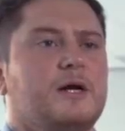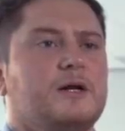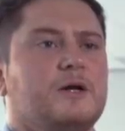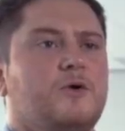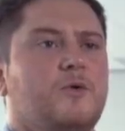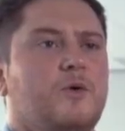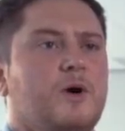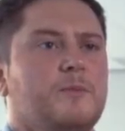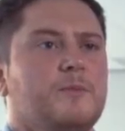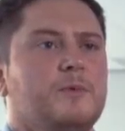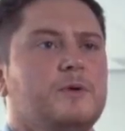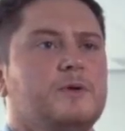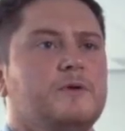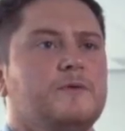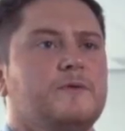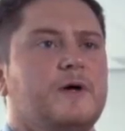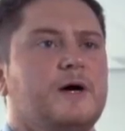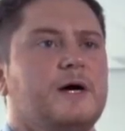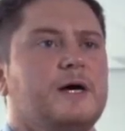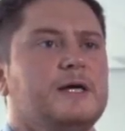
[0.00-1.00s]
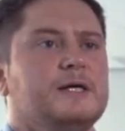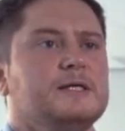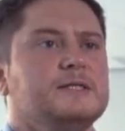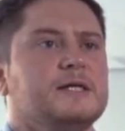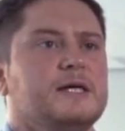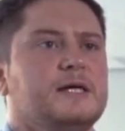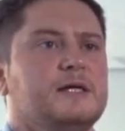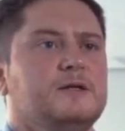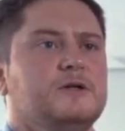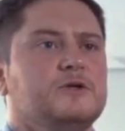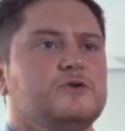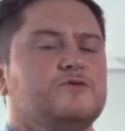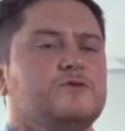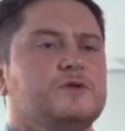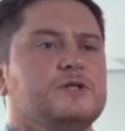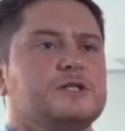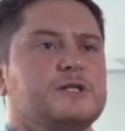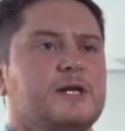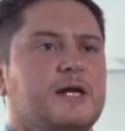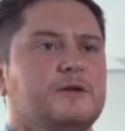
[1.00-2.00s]
and equipment that is
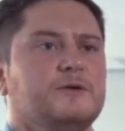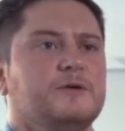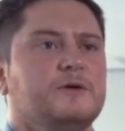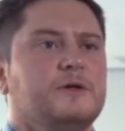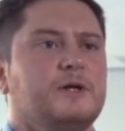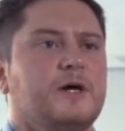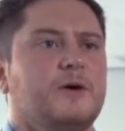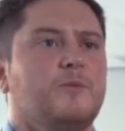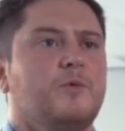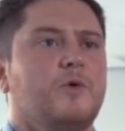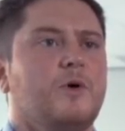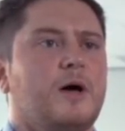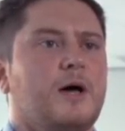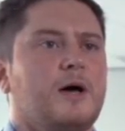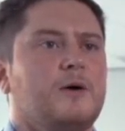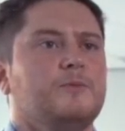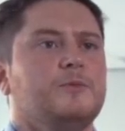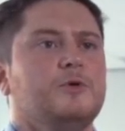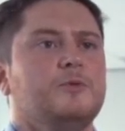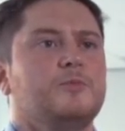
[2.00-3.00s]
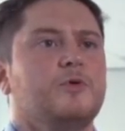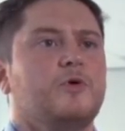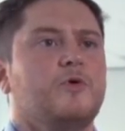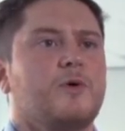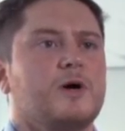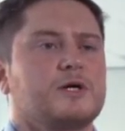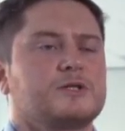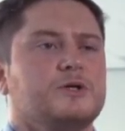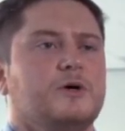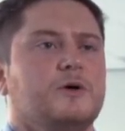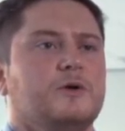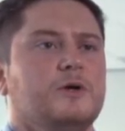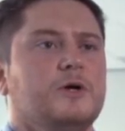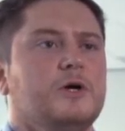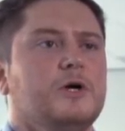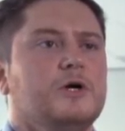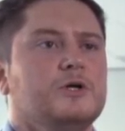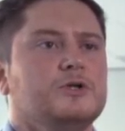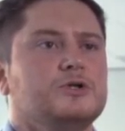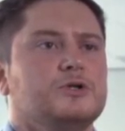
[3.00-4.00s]
industry standard and will help you progress on
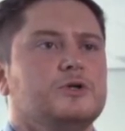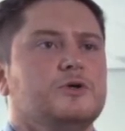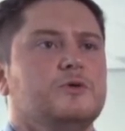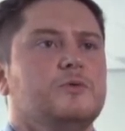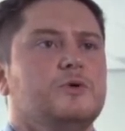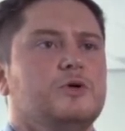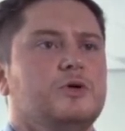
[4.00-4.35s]
to